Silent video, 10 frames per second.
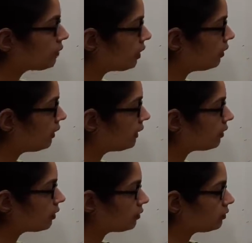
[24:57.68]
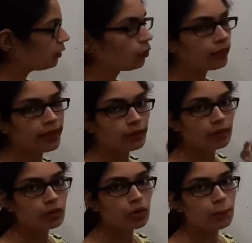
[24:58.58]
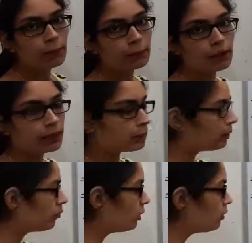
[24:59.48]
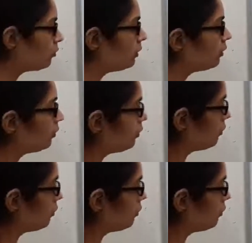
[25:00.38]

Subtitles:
like they don't have any common multiple, what you will do, you